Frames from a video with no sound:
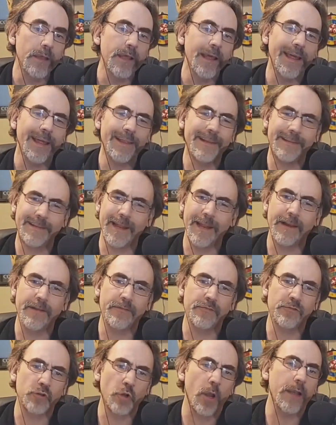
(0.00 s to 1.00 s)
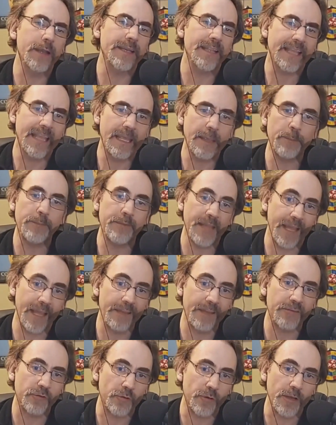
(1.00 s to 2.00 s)
instead of trying to keep
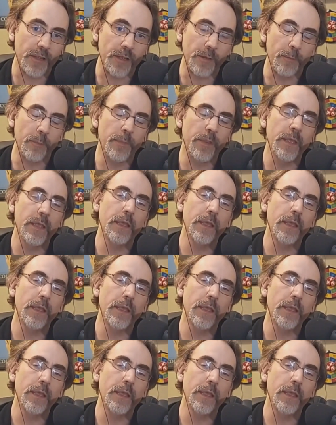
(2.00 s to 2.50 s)
tasering him